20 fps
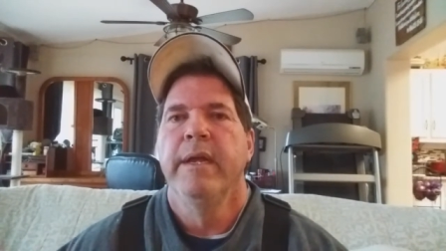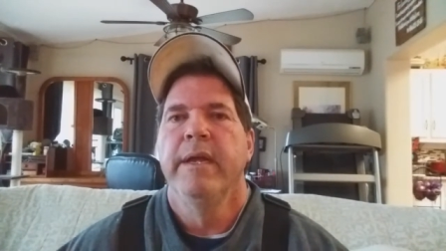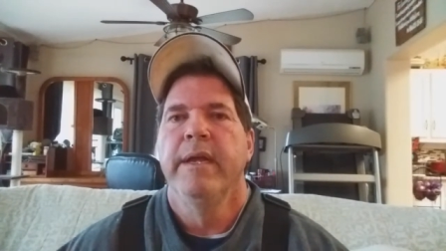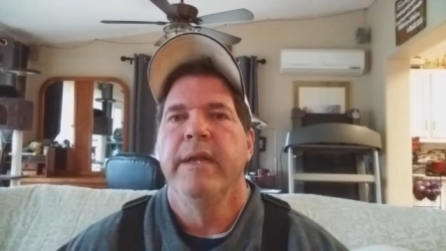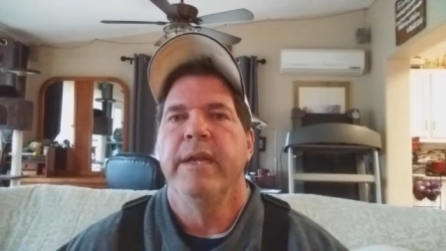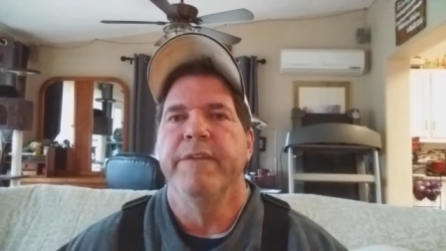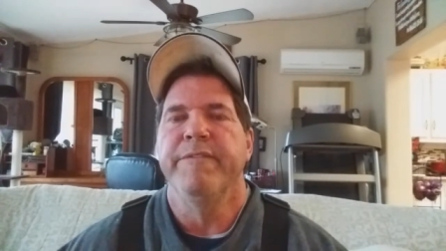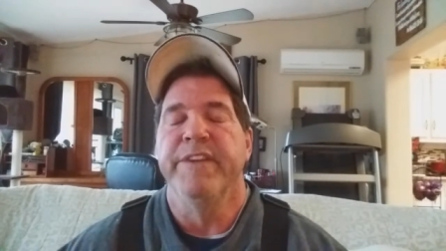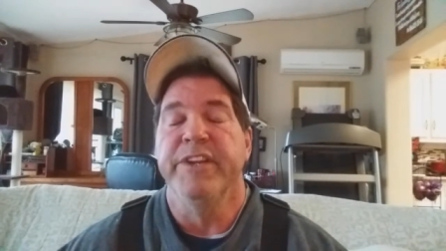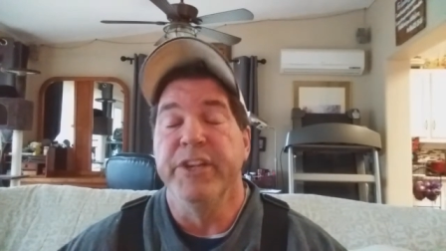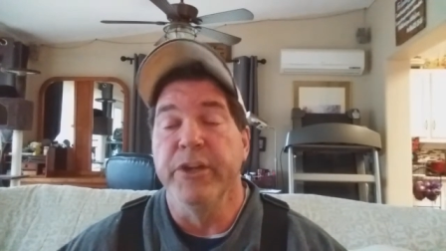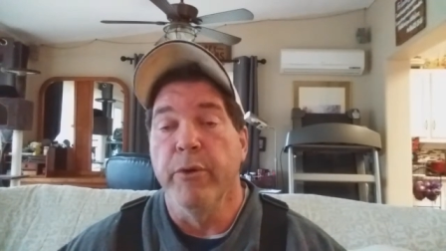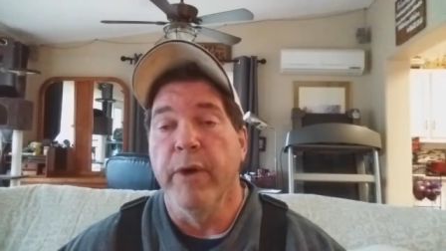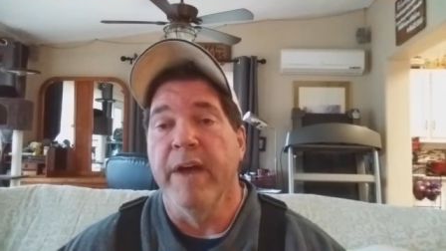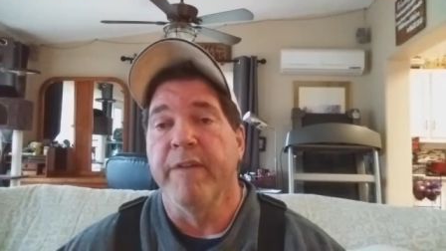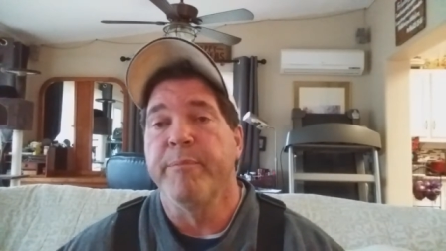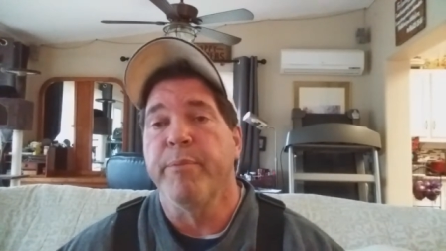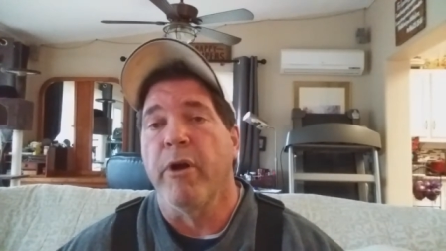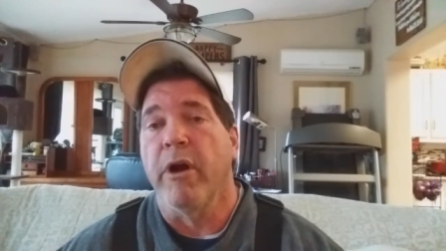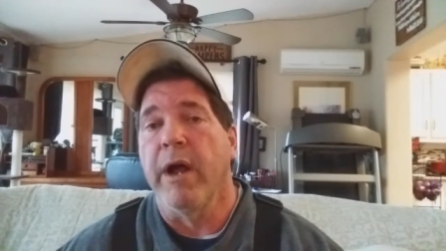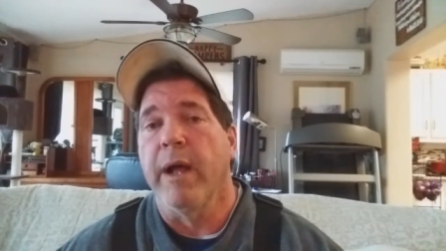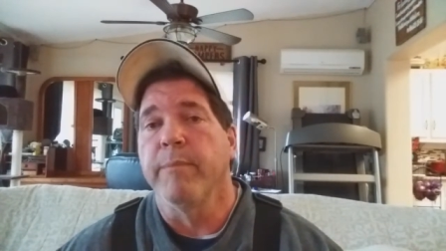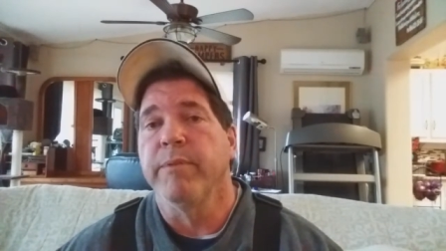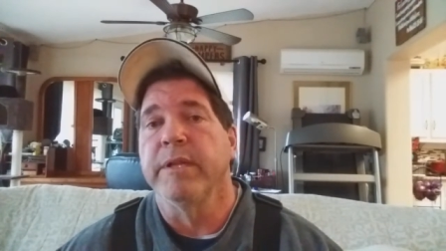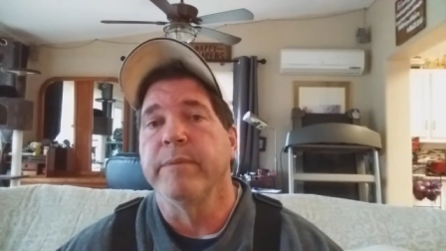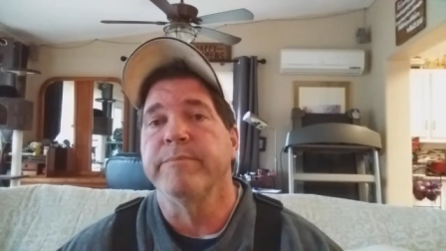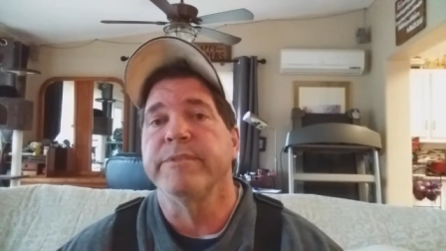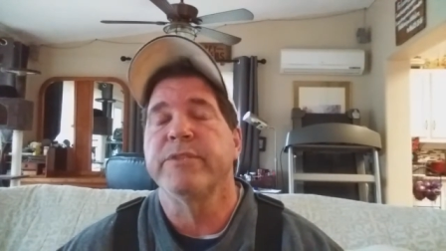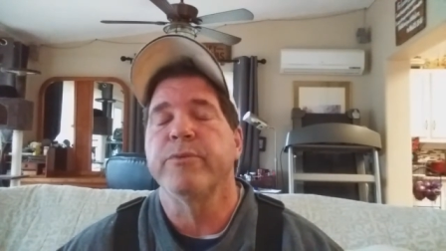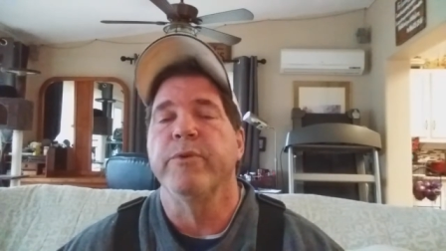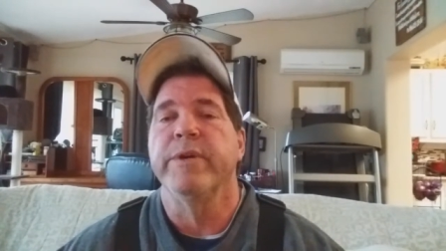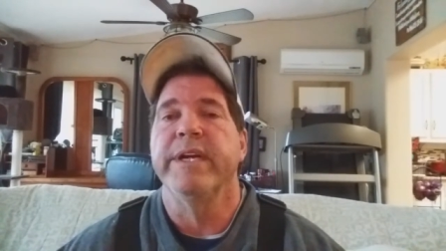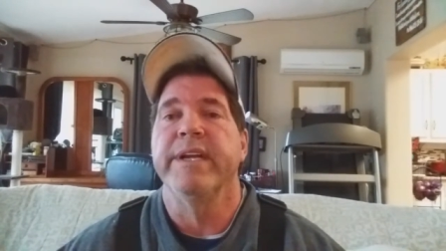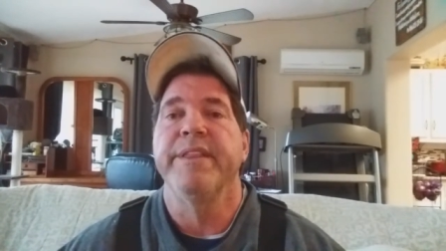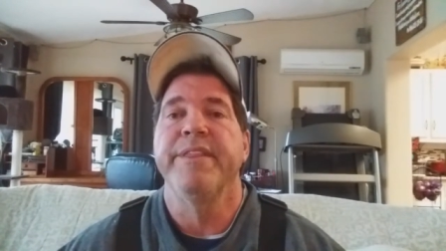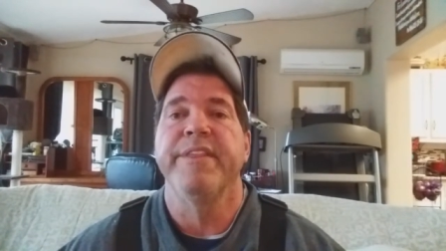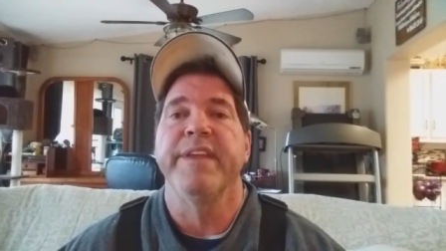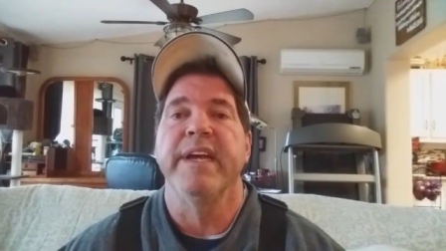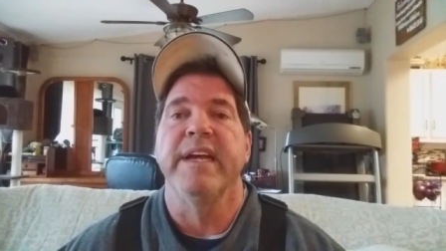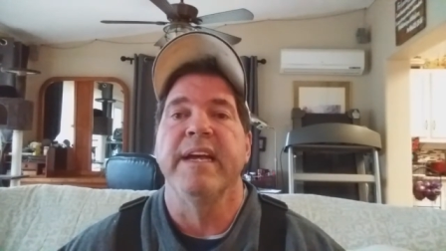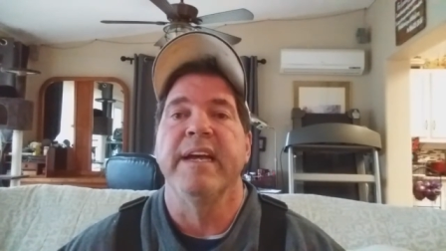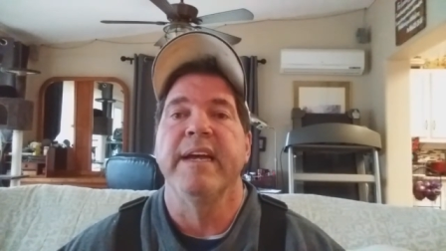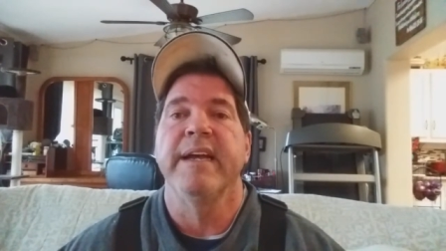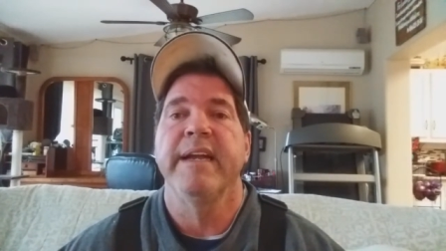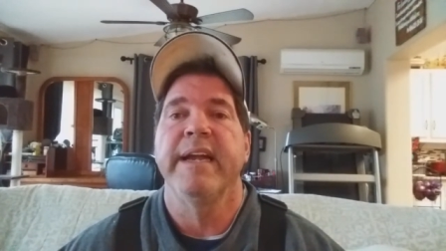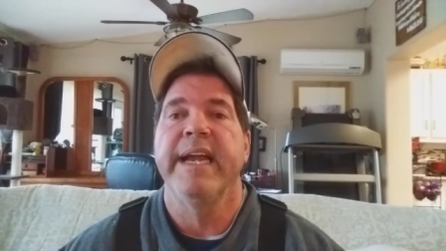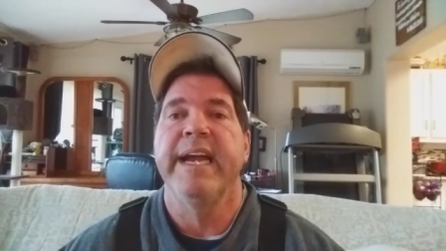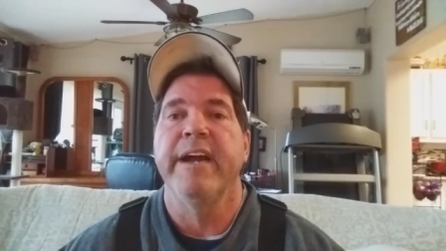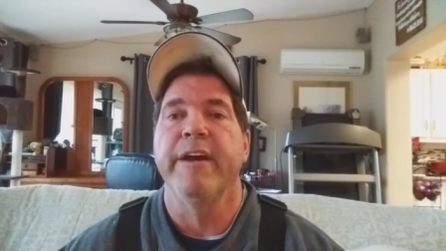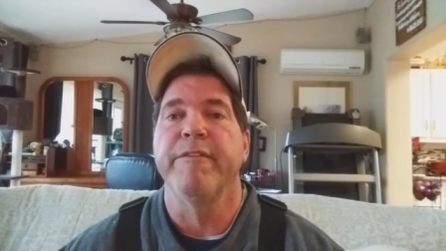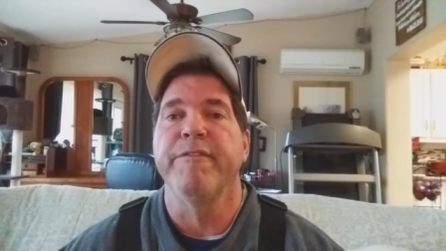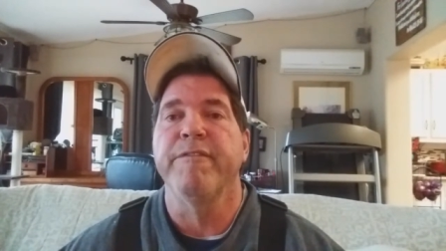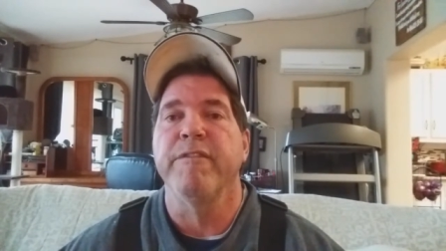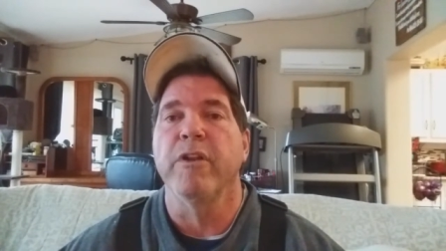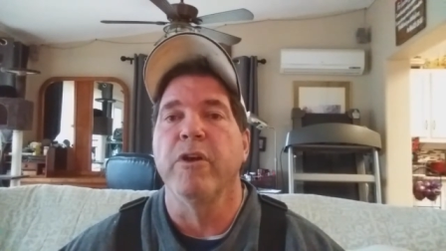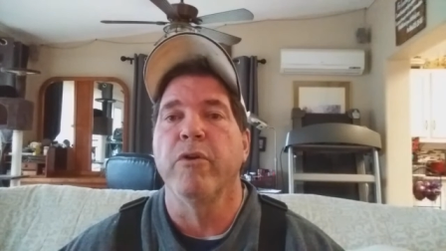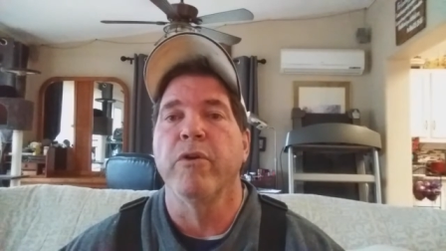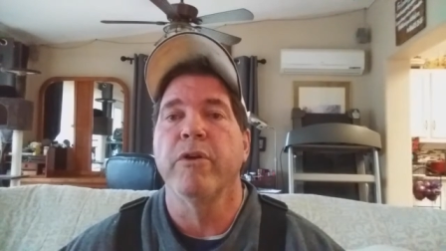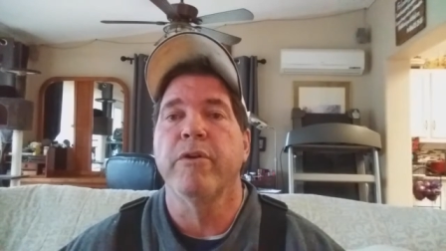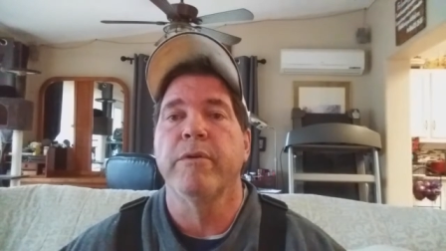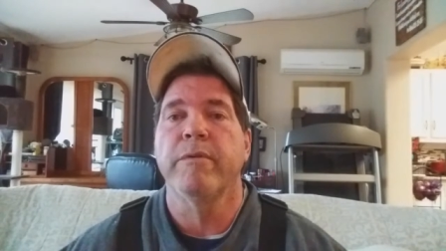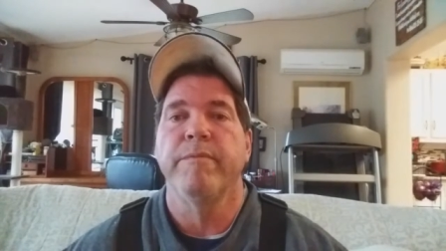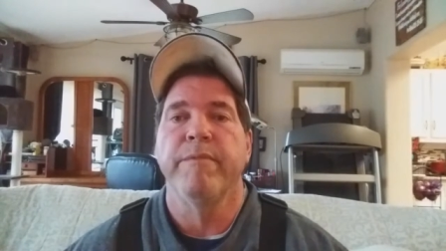If you do have problems with airflow